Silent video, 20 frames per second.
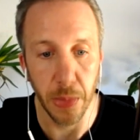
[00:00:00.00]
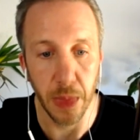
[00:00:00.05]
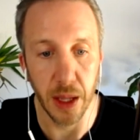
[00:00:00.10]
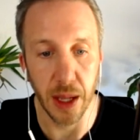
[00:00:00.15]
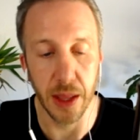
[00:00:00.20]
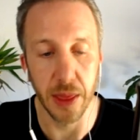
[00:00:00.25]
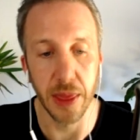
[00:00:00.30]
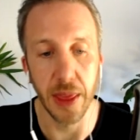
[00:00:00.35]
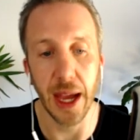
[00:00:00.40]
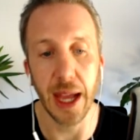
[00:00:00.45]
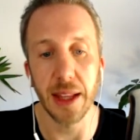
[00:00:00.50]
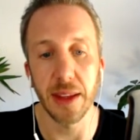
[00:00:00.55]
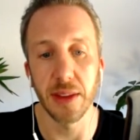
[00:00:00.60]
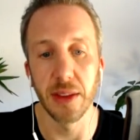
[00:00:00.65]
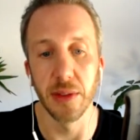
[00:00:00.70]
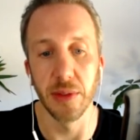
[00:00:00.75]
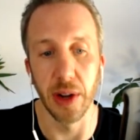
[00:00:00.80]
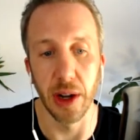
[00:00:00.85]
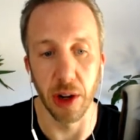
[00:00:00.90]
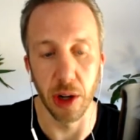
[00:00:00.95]
And that's
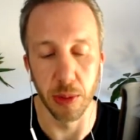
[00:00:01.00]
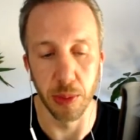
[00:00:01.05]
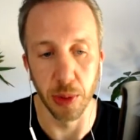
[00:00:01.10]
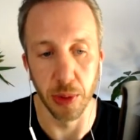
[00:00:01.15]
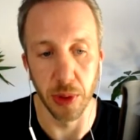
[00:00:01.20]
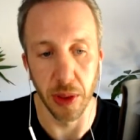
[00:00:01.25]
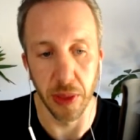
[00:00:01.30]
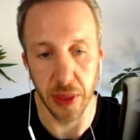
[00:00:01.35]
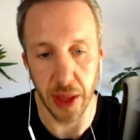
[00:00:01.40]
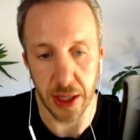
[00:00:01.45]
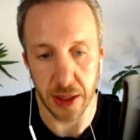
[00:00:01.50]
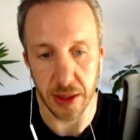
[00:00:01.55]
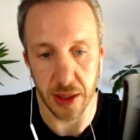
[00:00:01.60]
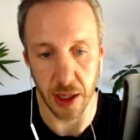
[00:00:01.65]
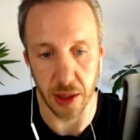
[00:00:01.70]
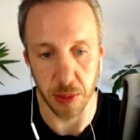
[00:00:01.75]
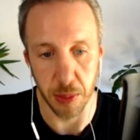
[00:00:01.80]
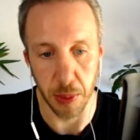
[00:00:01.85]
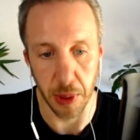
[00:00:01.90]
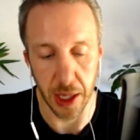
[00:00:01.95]
the variable that then
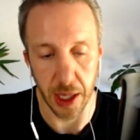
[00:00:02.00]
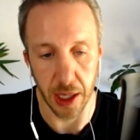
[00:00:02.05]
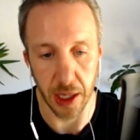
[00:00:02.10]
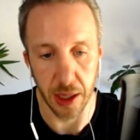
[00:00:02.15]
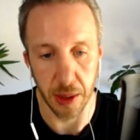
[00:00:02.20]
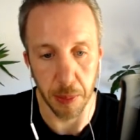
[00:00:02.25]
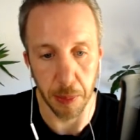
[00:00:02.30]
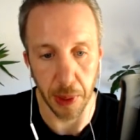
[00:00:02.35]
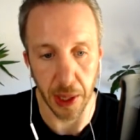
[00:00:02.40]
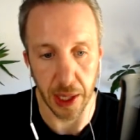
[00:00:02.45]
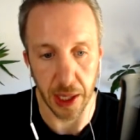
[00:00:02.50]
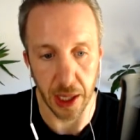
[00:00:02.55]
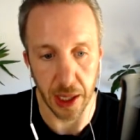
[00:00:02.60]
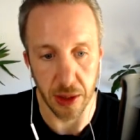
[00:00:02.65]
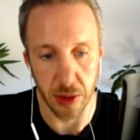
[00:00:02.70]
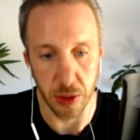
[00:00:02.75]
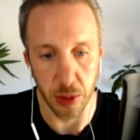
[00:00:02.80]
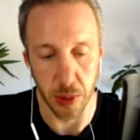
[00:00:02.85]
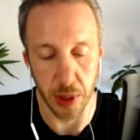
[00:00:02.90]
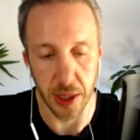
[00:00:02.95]
starts playing playing
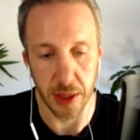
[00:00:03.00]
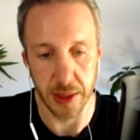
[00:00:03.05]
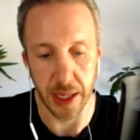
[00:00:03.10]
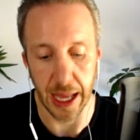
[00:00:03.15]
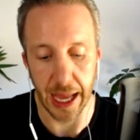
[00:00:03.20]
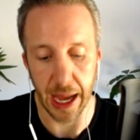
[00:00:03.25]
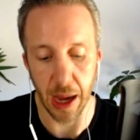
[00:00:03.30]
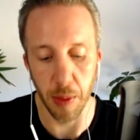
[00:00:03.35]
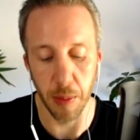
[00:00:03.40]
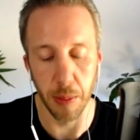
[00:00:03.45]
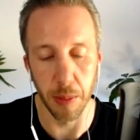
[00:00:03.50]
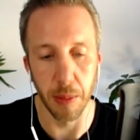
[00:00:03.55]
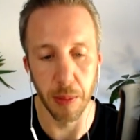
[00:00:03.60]
into it is how